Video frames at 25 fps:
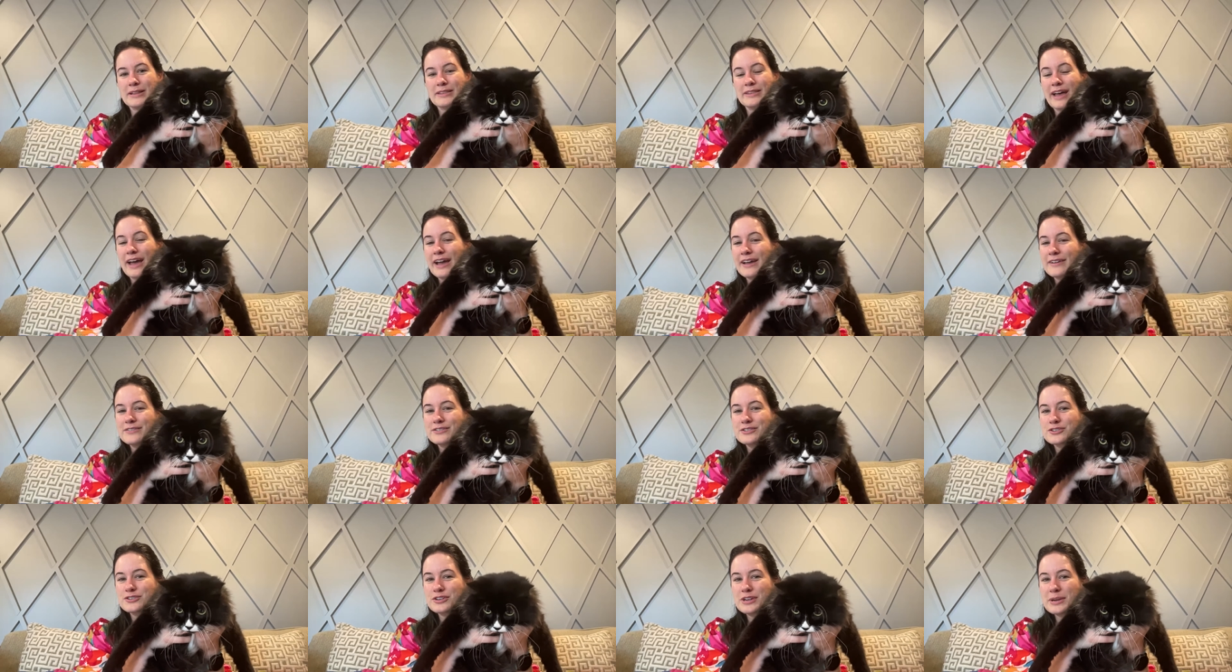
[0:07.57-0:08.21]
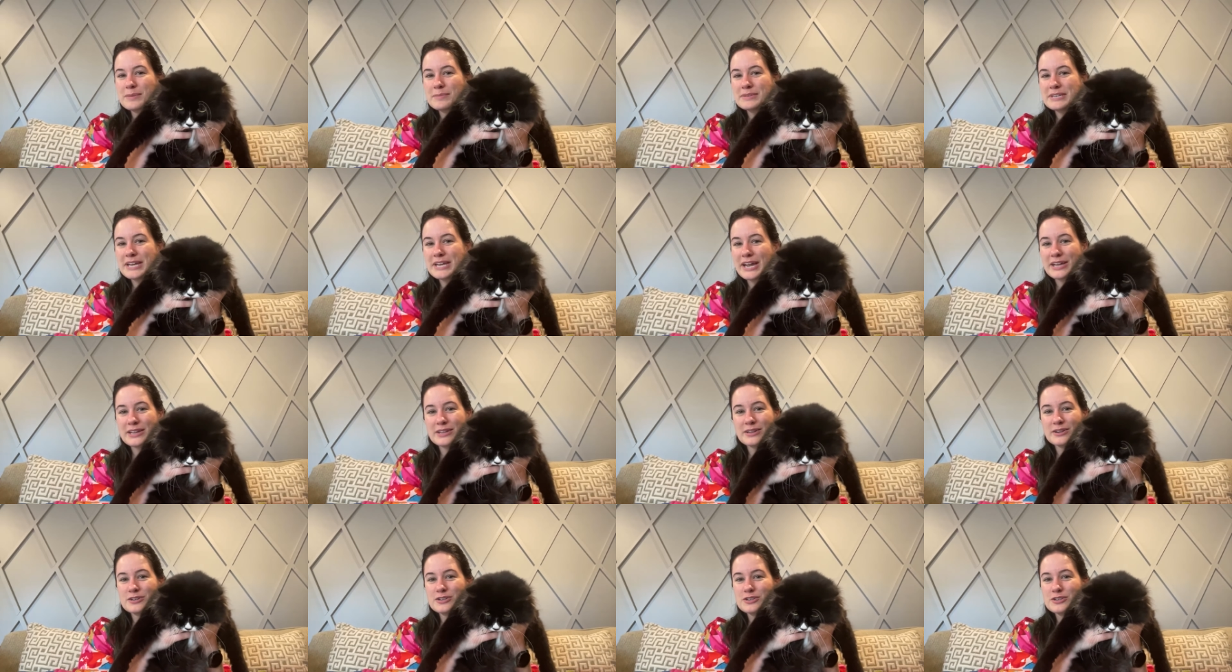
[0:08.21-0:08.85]
a live stream
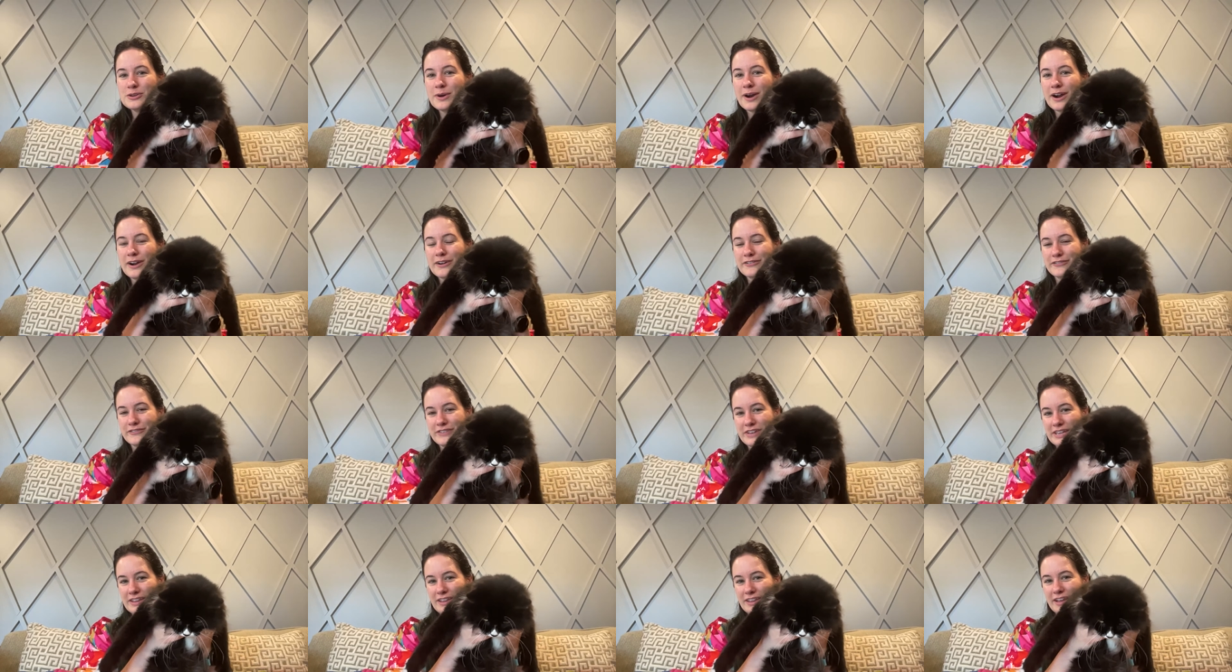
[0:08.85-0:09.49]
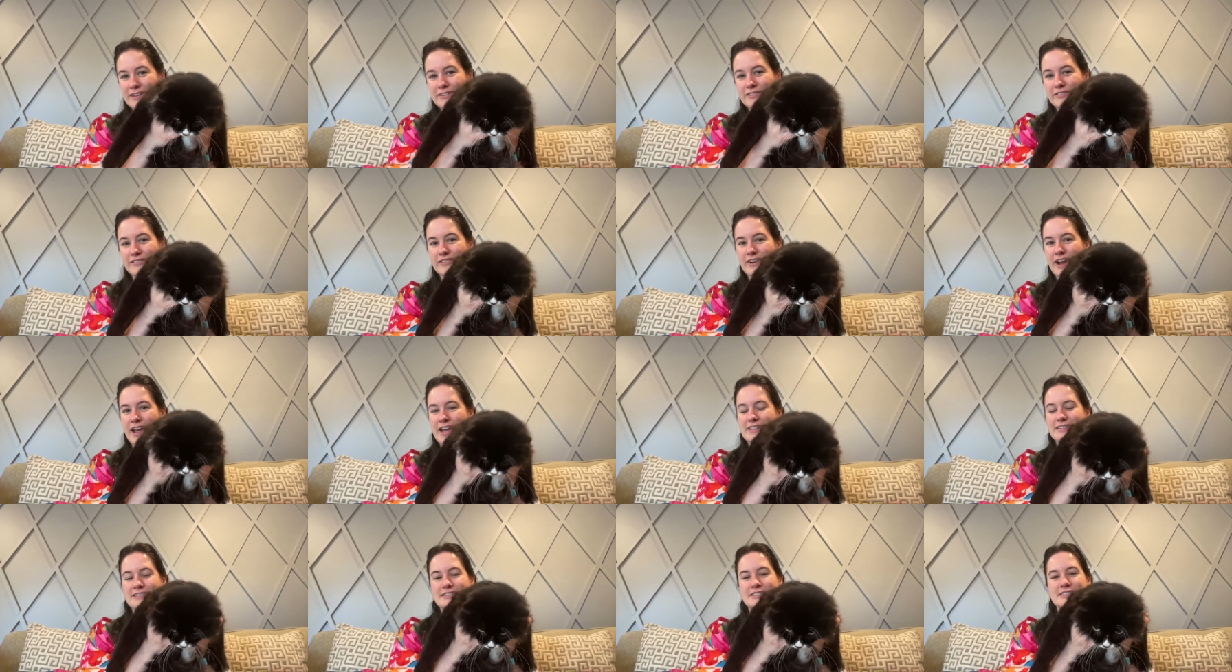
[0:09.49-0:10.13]
tailored to our feline
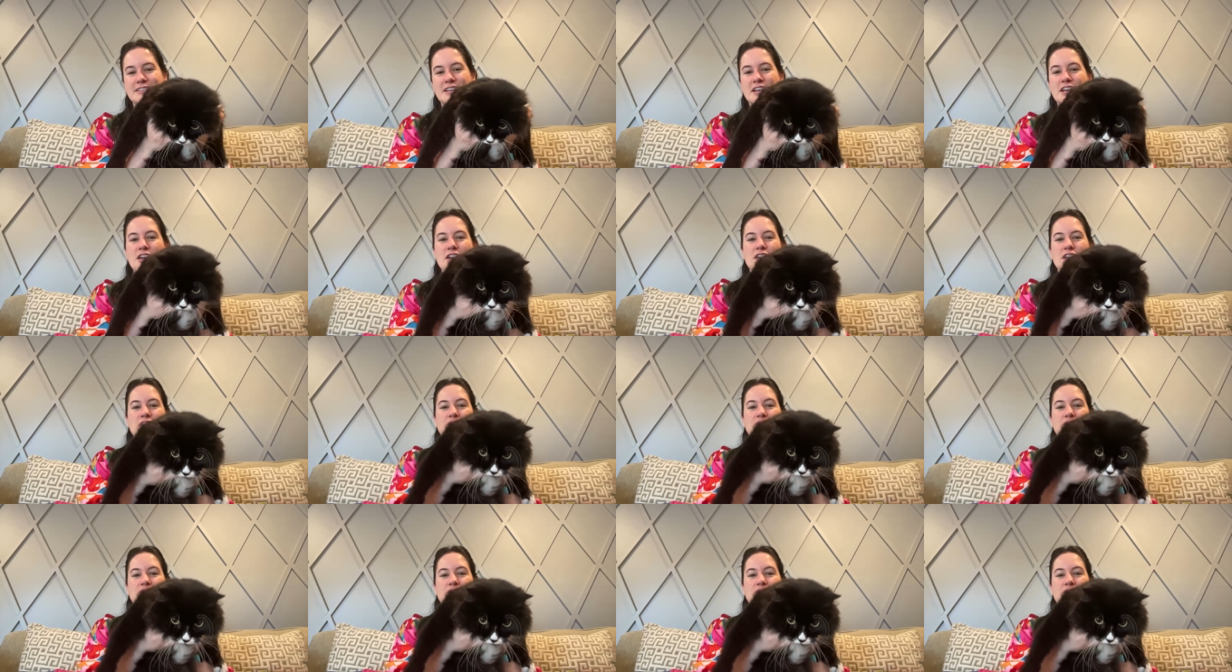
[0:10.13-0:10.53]
friends.